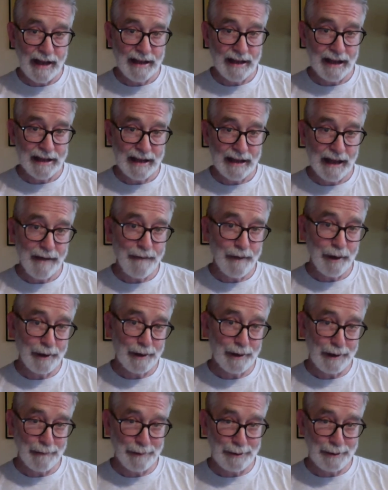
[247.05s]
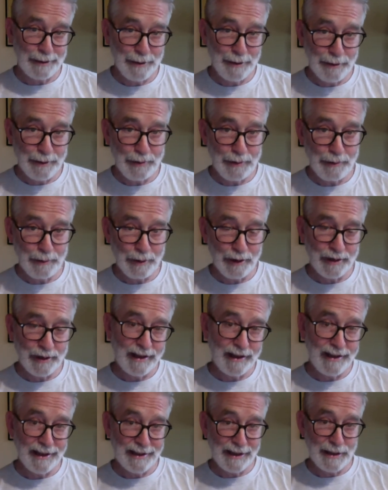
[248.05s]
they felt it was newsworthy
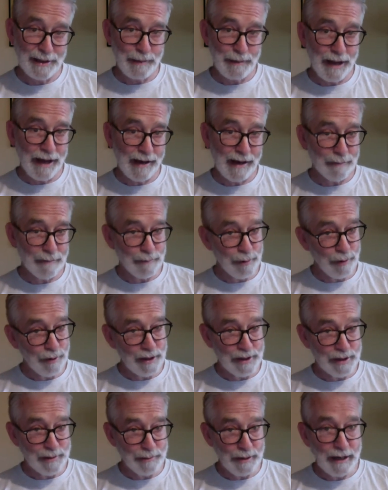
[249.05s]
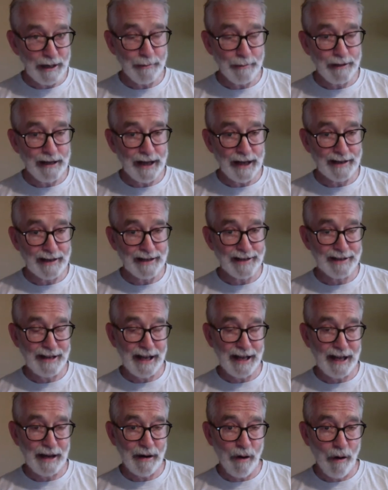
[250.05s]
that this banker broke his rib and had to
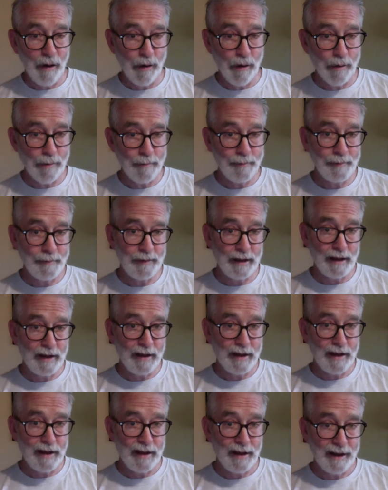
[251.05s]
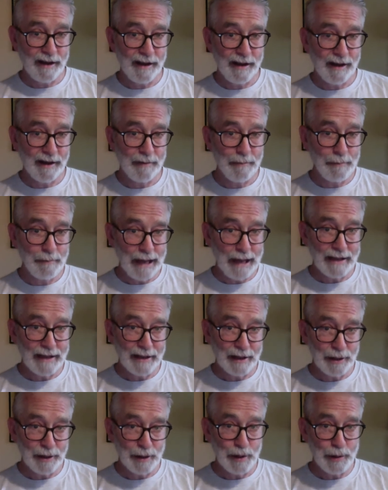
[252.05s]
stay at home made
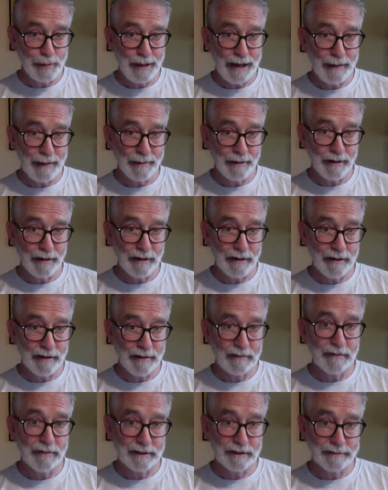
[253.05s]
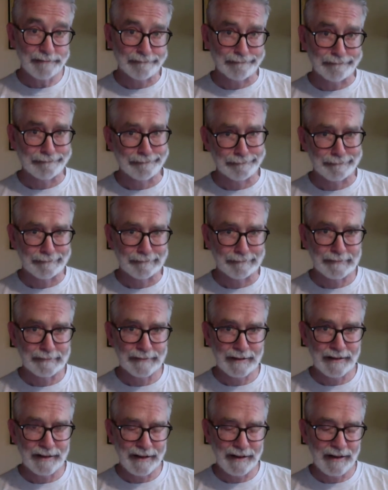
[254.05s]
the newspaper, which
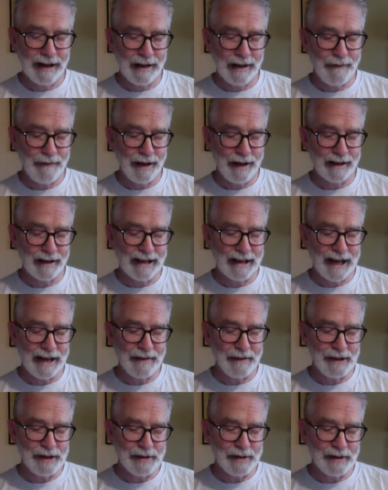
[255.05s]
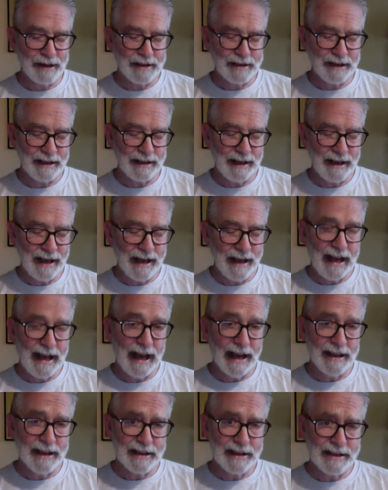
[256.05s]
I found kind of interesting.
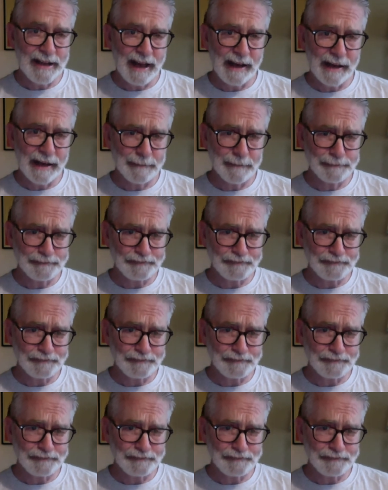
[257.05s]
And the second,